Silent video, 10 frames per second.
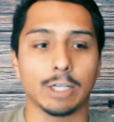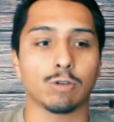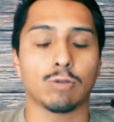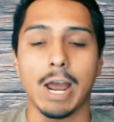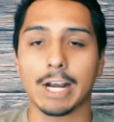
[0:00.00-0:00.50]

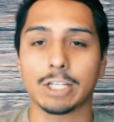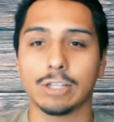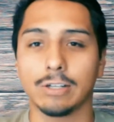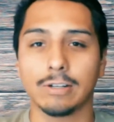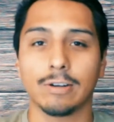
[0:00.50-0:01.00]

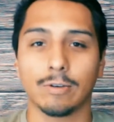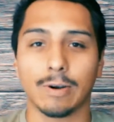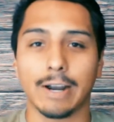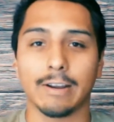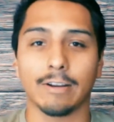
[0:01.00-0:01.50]
traction,
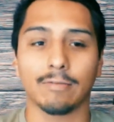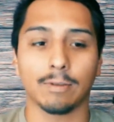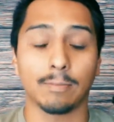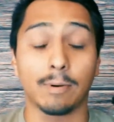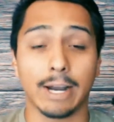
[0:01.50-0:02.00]
right, of
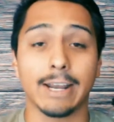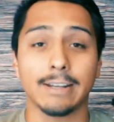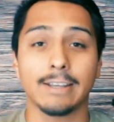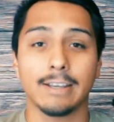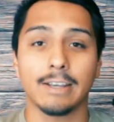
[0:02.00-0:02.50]
the brand,